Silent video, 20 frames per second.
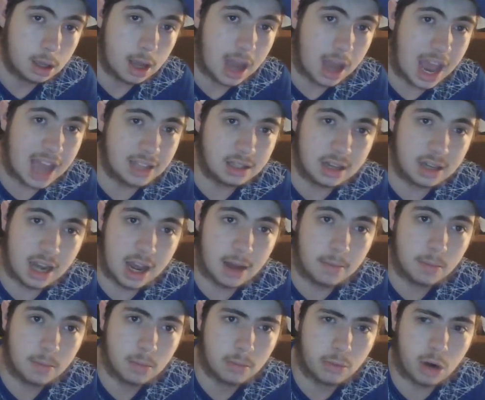Hands
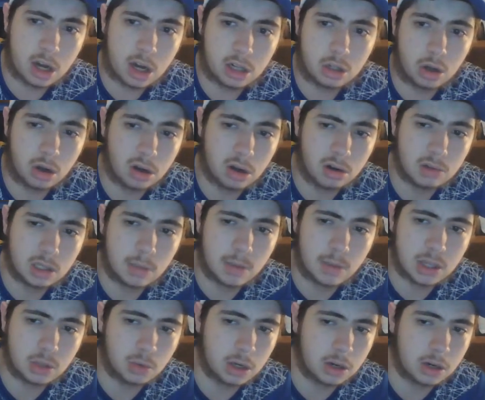down, Brian Toto is the
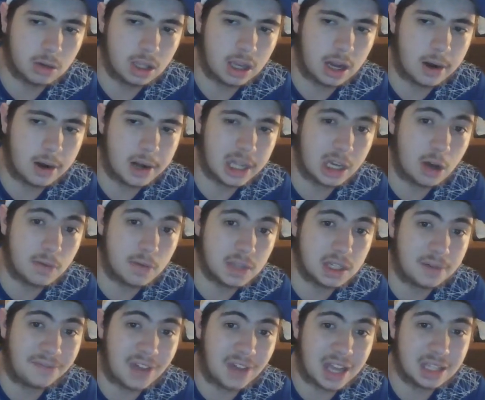best winger in the NRL. He offers
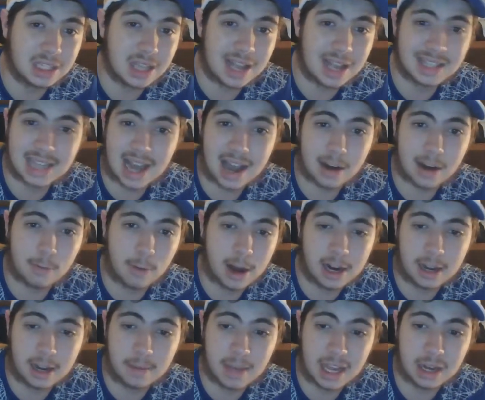defense, attack,
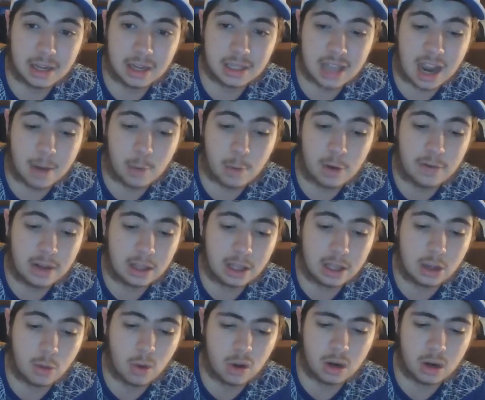running meters, everything
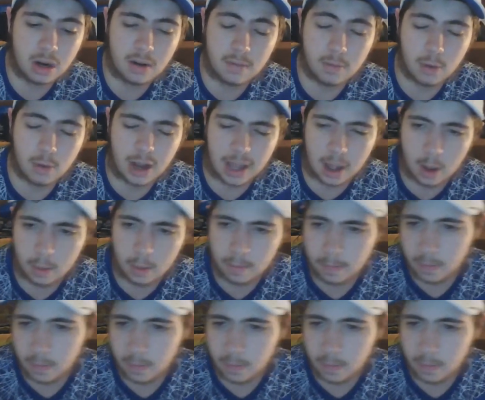that you want in a winger.